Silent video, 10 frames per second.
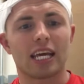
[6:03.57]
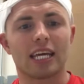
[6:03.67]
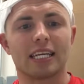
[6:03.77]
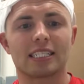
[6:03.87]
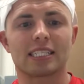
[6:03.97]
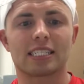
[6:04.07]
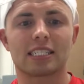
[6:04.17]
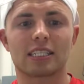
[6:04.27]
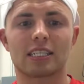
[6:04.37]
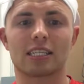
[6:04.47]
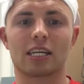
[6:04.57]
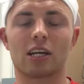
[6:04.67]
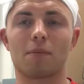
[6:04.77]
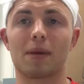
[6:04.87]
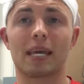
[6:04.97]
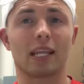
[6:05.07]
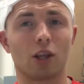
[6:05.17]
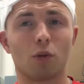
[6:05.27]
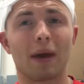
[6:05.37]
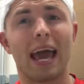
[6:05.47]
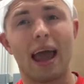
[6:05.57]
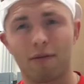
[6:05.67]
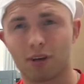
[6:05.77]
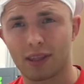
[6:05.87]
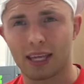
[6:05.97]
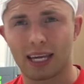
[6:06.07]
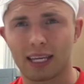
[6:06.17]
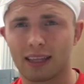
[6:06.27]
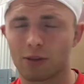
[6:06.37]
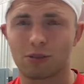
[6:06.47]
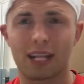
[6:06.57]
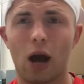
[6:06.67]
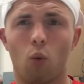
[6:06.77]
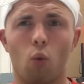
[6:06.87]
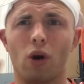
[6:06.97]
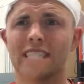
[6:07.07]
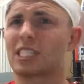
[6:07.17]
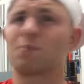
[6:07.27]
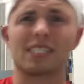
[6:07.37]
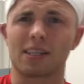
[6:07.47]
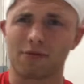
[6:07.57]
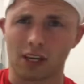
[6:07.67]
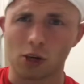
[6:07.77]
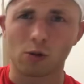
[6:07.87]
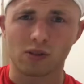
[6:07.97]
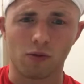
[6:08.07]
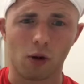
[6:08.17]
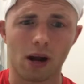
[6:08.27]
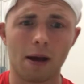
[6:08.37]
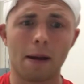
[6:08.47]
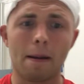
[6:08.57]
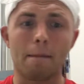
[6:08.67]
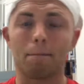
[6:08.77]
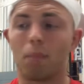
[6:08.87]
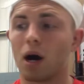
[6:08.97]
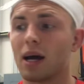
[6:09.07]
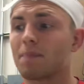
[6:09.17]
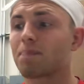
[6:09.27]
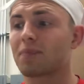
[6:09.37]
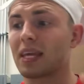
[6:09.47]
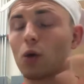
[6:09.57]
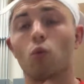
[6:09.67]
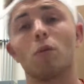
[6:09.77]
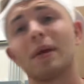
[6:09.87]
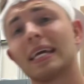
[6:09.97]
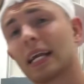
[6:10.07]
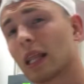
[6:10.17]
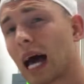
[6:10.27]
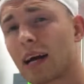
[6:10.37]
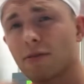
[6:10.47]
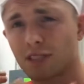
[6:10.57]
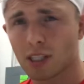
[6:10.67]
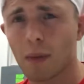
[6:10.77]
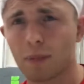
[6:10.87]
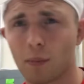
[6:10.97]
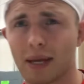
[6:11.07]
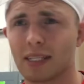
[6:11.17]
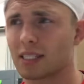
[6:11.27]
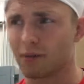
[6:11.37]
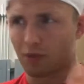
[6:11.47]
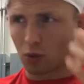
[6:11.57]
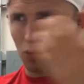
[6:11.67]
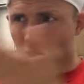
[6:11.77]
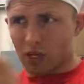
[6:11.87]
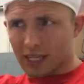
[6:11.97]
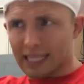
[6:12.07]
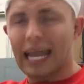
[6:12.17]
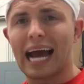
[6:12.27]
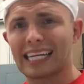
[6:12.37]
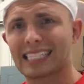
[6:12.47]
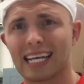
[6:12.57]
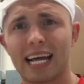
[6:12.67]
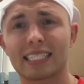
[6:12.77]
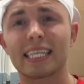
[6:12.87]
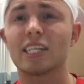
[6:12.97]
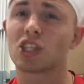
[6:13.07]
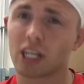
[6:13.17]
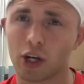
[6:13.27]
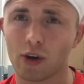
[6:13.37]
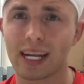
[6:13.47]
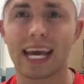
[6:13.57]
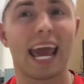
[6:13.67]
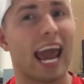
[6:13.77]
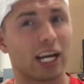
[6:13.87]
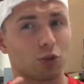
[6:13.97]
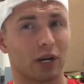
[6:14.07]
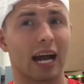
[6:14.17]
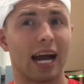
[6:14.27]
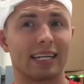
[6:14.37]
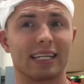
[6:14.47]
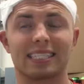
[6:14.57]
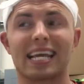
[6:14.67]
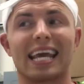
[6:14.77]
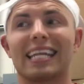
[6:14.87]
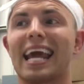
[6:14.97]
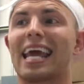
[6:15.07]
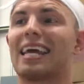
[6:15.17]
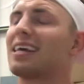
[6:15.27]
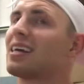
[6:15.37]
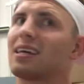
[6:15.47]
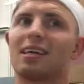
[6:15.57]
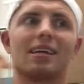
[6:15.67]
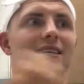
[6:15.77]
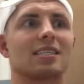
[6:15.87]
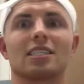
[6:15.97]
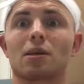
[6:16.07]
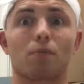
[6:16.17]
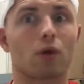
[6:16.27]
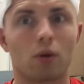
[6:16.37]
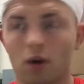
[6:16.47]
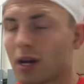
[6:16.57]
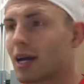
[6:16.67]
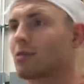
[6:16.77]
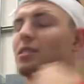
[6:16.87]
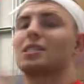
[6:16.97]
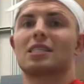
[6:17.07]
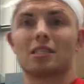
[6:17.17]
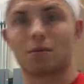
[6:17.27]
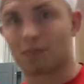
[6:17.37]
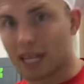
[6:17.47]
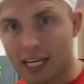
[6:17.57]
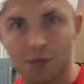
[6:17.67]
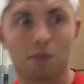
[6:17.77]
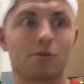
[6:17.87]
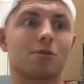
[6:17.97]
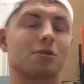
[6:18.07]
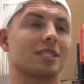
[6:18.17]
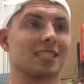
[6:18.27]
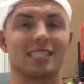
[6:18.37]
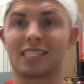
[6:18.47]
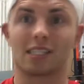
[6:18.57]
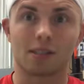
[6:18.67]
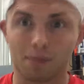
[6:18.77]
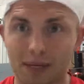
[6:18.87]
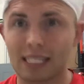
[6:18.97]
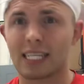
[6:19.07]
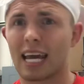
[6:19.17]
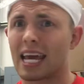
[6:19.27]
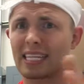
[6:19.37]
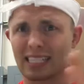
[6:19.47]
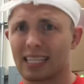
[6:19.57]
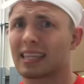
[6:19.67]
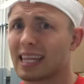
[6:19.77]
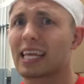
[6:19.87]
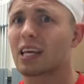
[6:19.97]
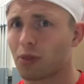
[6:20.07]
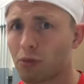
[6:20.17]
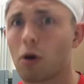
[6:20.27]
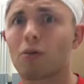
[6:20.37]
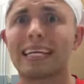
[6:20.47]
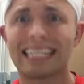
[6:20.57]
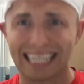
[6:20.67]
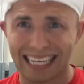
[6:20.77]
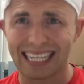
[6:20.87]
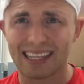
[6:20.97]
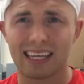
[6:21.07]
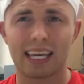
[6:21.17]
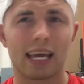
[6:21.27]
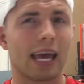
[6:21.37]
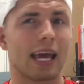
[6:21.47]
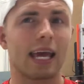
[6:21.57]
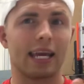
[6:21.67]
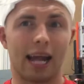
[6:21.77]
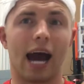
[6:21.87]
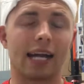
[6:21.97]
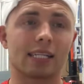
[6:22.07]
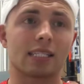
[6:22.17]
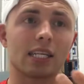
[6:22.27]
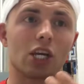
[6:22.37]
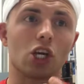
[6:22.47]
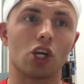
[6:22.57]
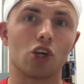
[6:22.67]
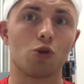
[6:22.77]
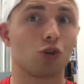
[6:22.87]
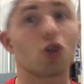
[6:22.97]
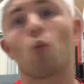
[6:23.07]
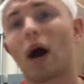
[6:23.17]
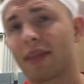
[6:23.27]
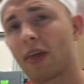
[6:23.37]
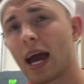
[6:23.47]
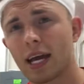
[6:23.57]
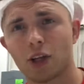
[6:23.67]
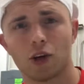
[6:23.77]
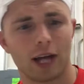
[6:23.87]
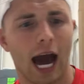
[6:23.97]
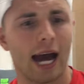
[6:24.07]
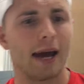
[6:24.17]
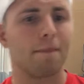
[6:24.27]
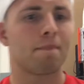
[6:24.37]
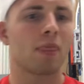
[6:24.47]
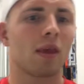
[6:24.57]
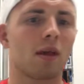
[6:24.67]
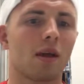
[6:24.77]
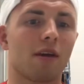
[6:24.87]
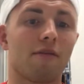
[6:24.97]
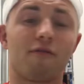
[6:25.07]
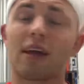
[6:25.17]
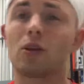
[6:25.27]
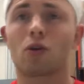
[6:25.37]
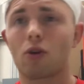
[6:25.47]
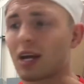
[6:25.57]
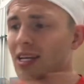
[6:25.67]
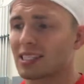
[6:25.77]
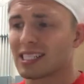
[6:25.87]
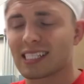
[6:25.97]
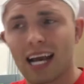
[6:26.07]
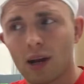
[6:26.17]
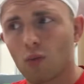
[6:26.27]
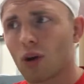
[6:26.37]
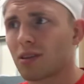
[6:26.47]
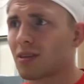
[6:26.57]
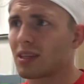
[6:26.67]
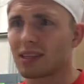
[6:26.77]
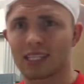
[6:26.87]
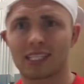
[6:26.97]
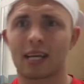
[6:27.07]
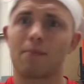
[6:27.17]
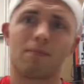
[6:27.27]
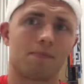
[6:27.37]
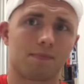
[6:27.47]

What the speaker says: It's gonna be a little bit everything. There's not one specific use for it, but it will be in a lot of supplements. If you dissect each ingredient, ashwagandha's it's in some pre-workouts, it's in some test boosters, it's in some BCAAs. They can throw it in anything, and honestly, you should want that in your diet. Fenugreek is the second one. The same